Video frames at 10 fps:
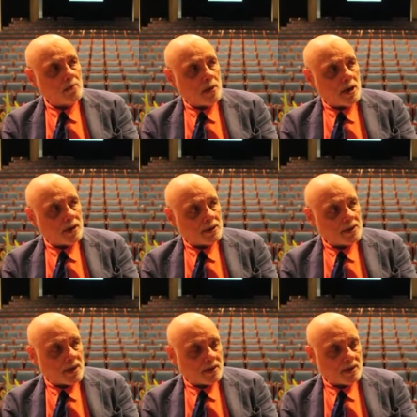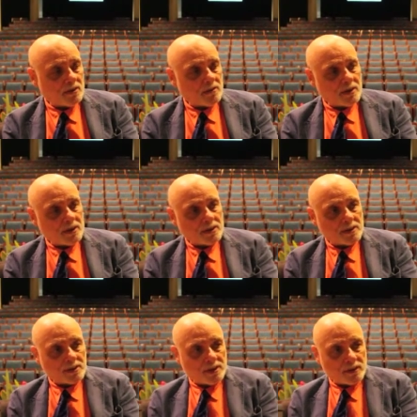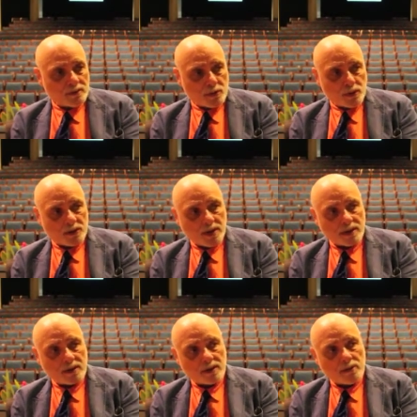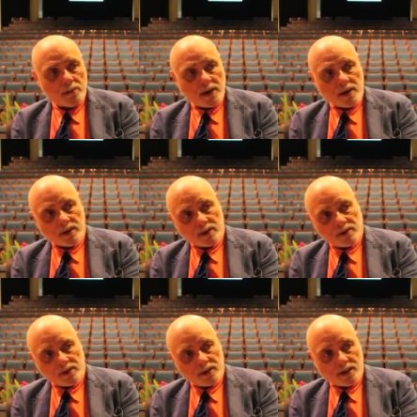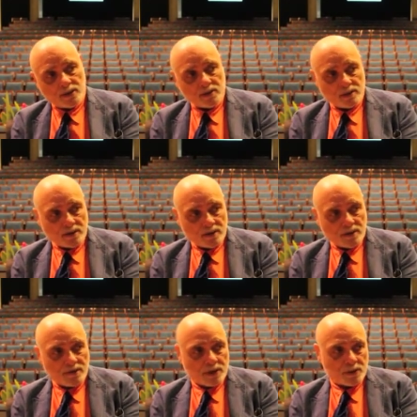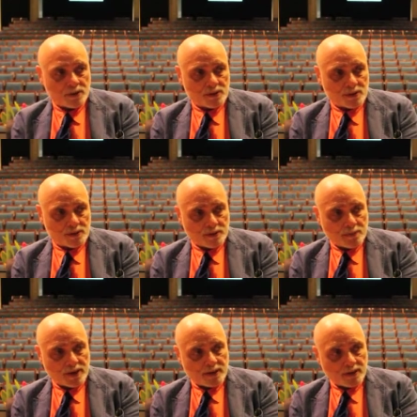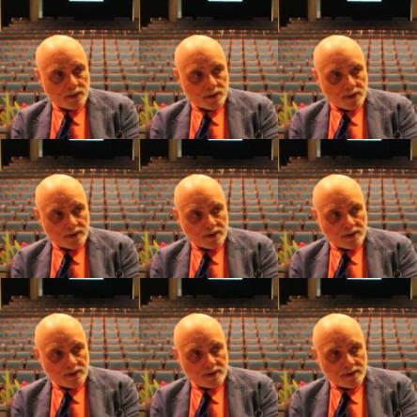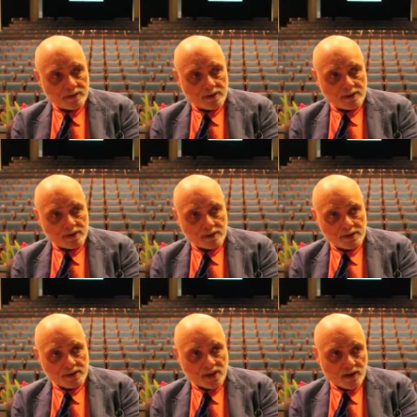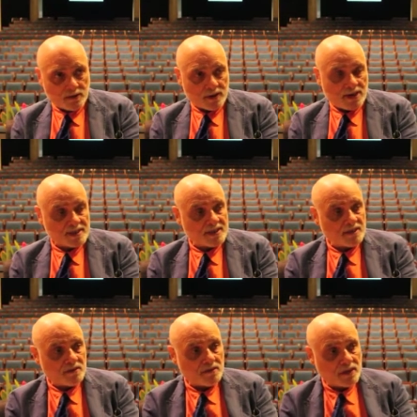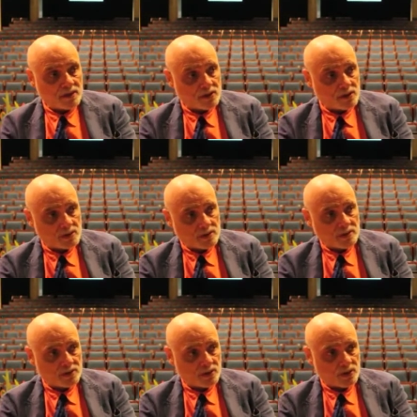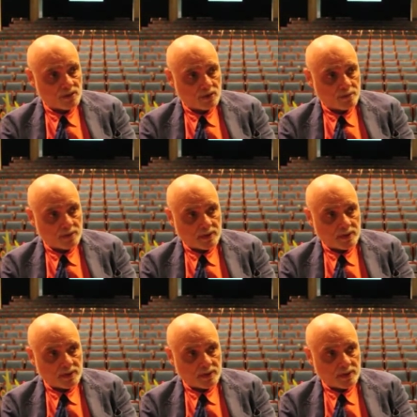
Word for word: by its activities in protecting the body against viruses and bacteria. It was discovered as a defense system.